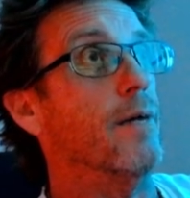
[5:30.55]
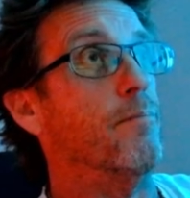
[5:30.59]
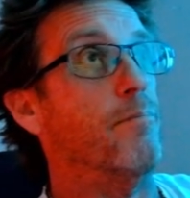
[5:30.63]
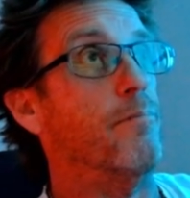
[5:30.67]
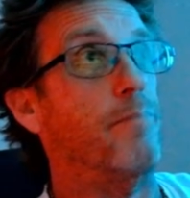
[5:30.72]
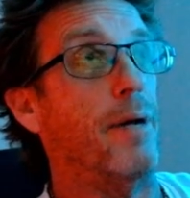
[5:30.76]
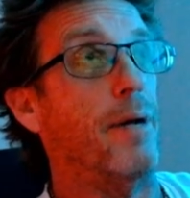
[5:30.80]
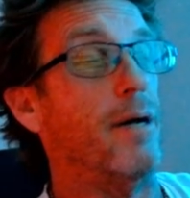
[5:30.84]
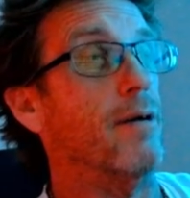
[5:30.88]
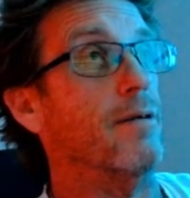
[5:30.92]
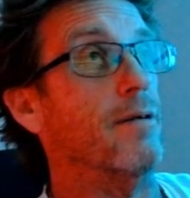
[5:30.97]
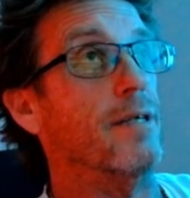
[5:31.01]

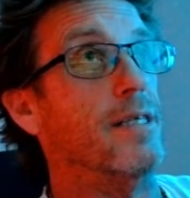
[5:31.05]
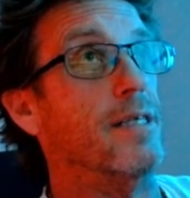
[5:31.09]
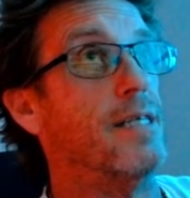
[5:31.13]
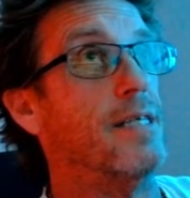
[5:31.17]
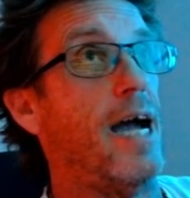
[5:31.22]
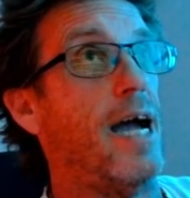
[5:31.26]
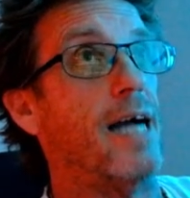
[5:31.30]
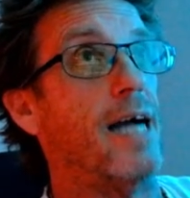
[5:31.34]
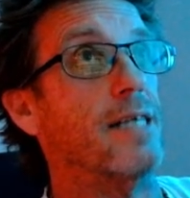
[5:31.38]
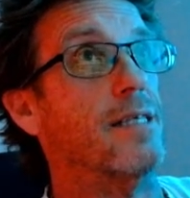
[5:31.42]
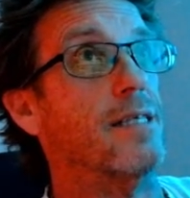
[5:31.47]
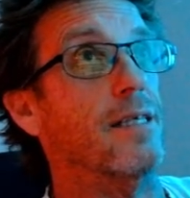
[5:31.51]
barely
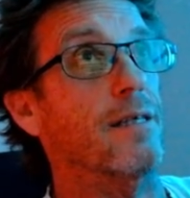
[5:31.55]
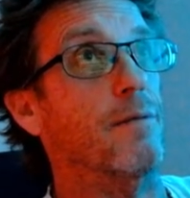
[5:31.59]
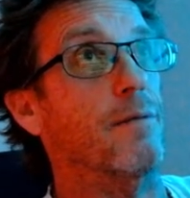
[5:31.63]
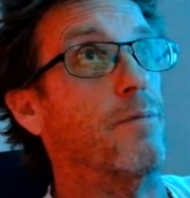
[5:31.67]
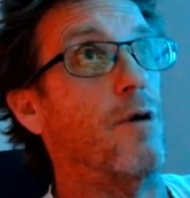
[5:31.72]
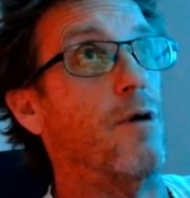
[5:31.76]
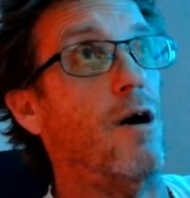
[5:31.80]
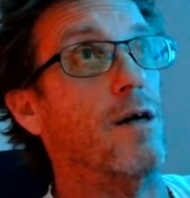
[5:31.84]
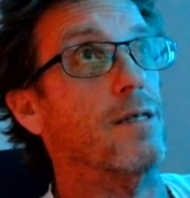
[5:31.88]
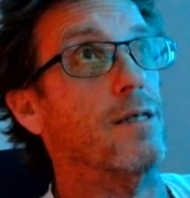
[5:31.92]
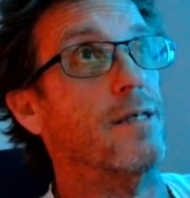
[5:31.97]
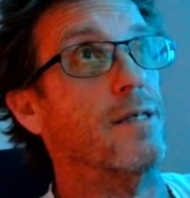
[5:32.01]
taxing the
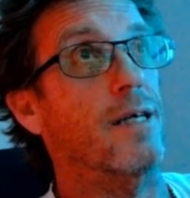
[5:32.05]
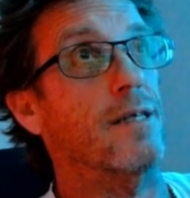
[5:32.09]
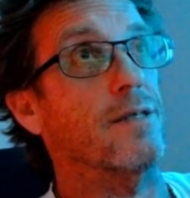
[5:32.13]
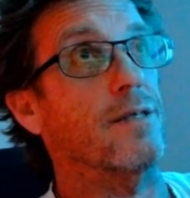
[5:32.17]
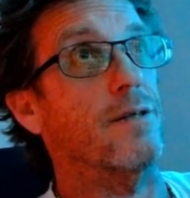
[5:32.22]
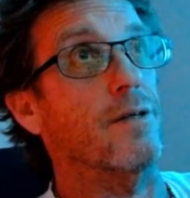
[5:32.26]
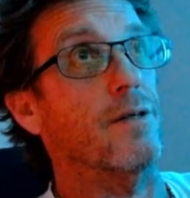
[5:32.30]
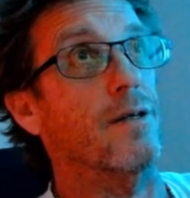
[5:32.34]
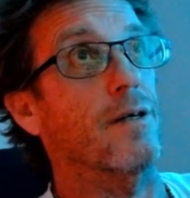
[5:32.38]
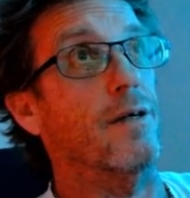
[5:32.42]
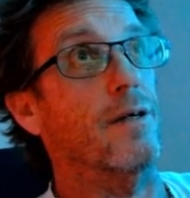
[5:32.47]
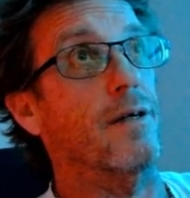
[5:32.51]

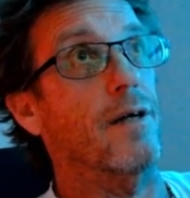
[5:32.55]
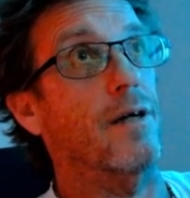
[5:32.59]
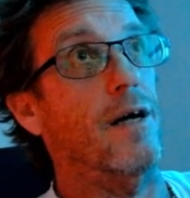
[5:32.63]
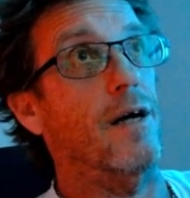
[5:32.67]
processor.